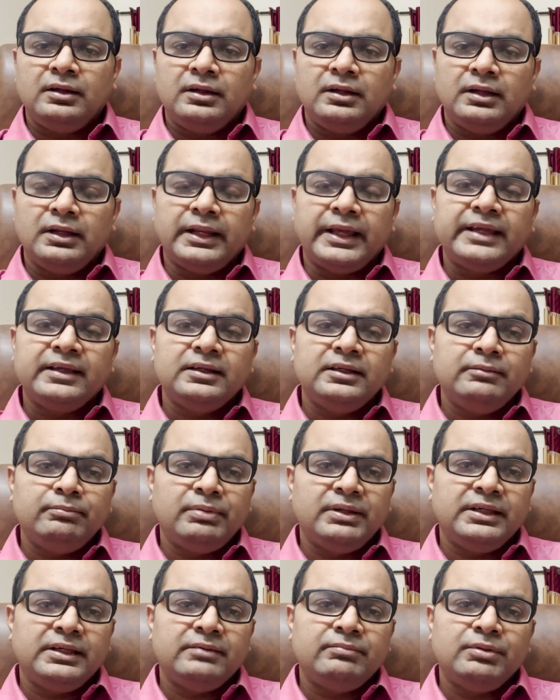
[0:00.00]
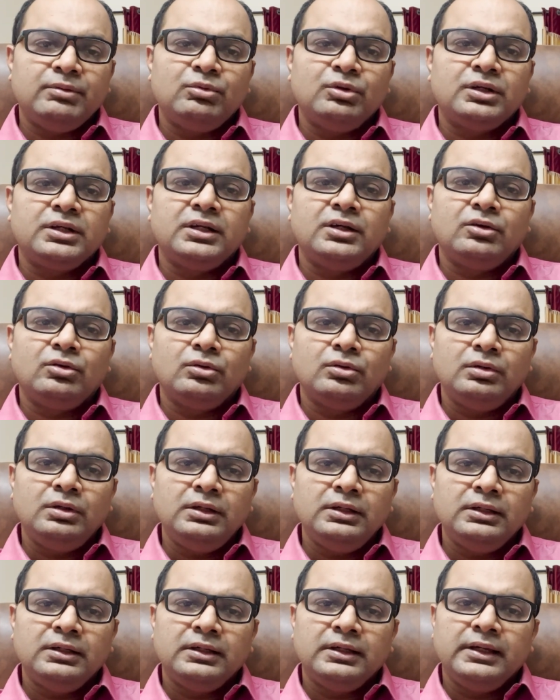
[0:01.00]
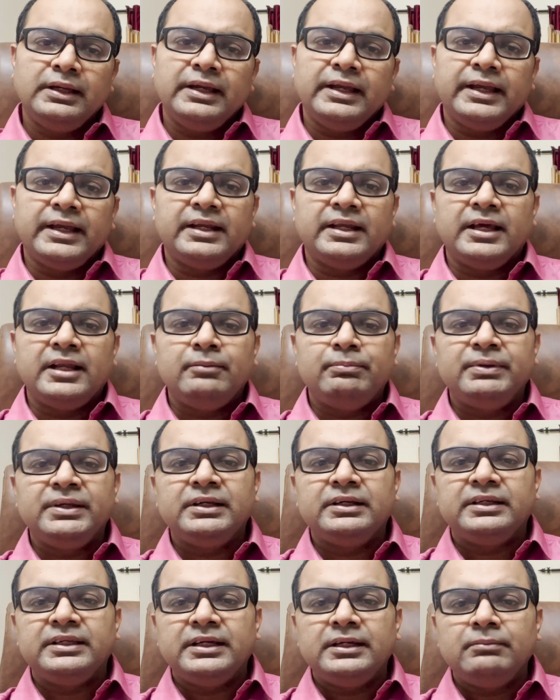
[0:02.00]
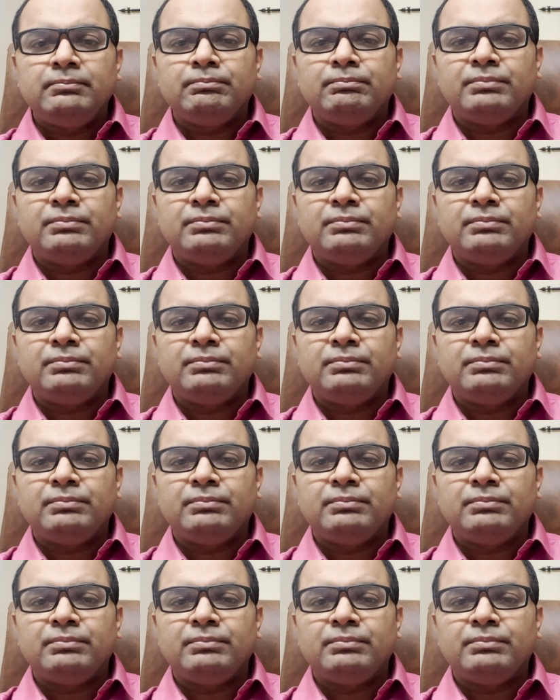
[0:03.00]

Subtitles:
likely play a pivotal role in helping create